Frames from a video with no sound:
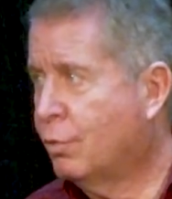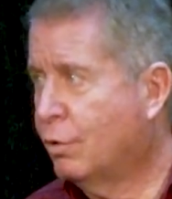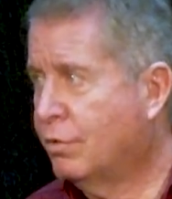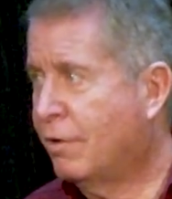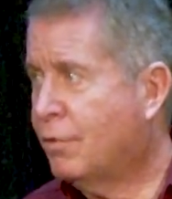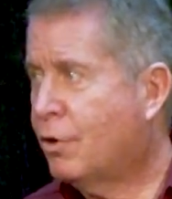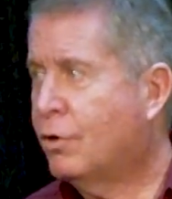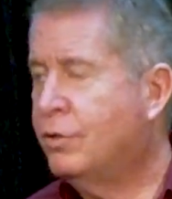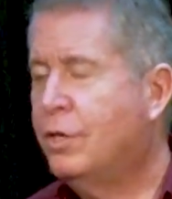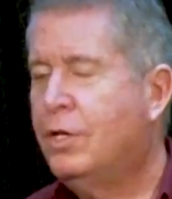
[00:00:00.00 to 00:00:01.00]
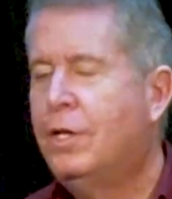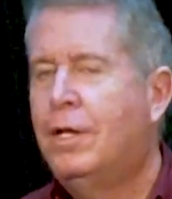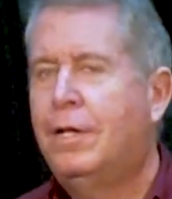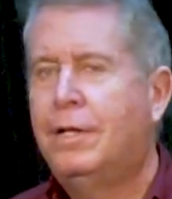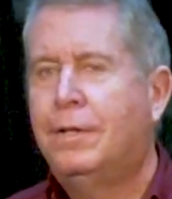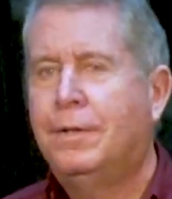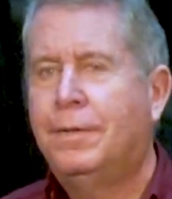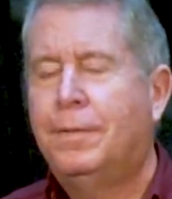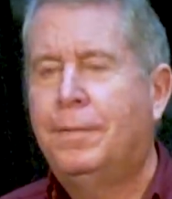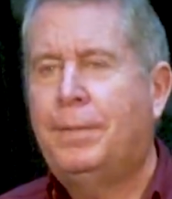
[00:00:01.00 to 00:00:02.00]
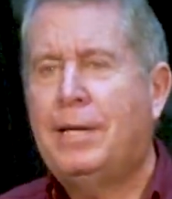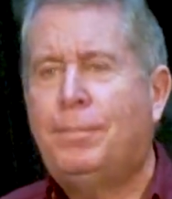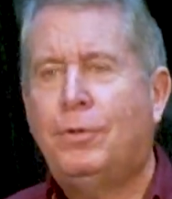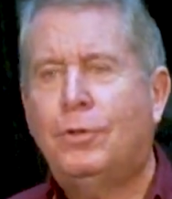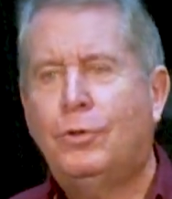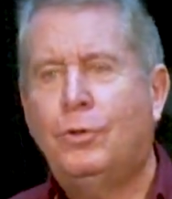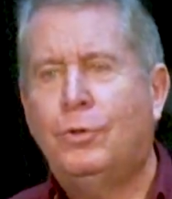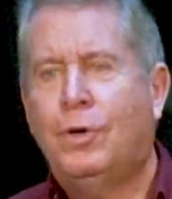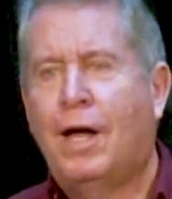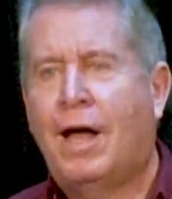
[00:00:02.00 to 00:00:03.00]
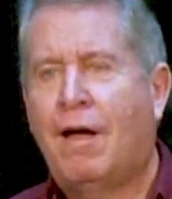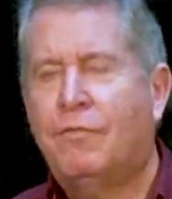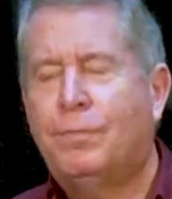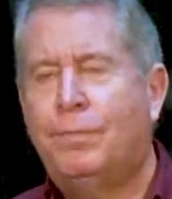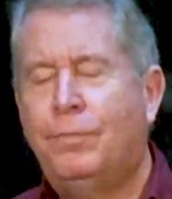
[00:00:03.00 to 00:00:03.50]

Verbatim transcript: Word. They've heard people who have